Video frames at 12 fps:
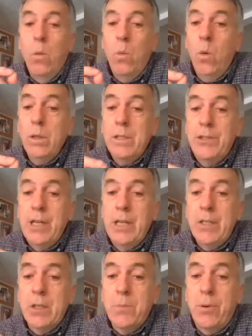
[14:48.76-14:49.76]
What did
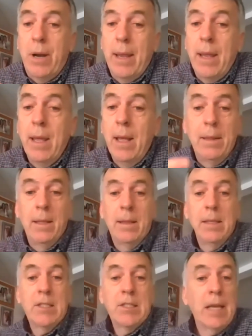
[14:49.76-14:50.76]
Jesus pray? That,
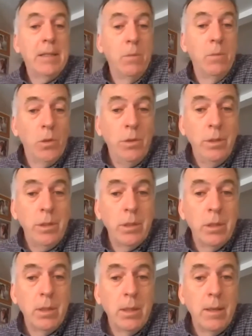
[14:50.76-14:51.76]
that Satan wouldn't?
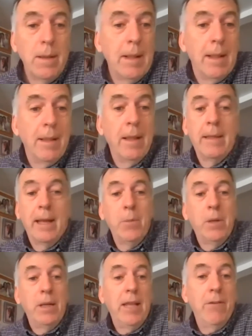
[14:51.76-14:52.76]
That, that he
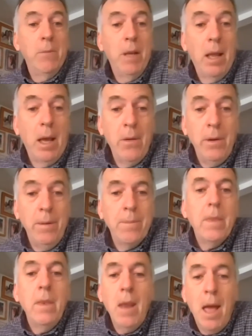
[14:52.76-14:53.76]
would leave him alone?
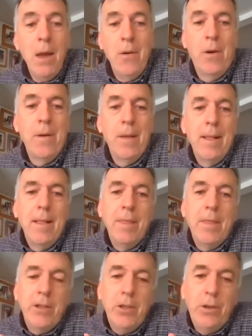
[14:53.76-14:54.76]
No,
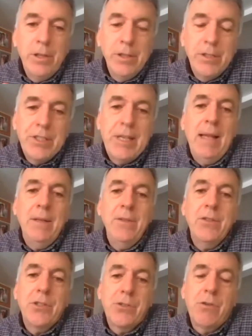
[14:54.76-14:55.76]
that you can stand
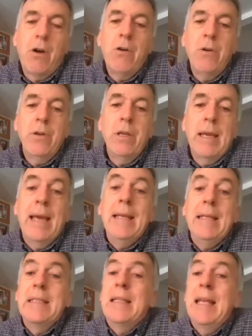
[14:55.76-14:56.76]
strong
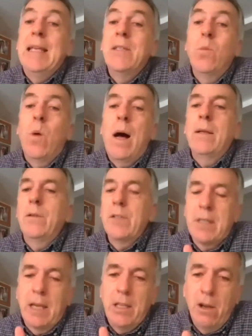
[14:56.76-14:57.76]
against his
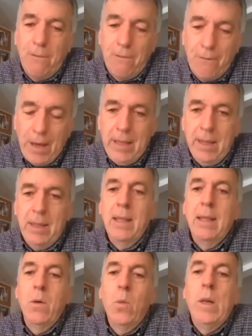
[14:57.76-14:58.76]
wiles, that your faith
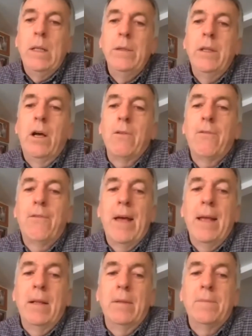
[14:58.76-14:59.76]
will not
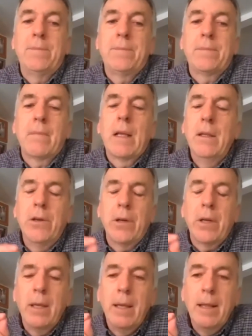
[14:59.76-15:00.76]
fail. Look,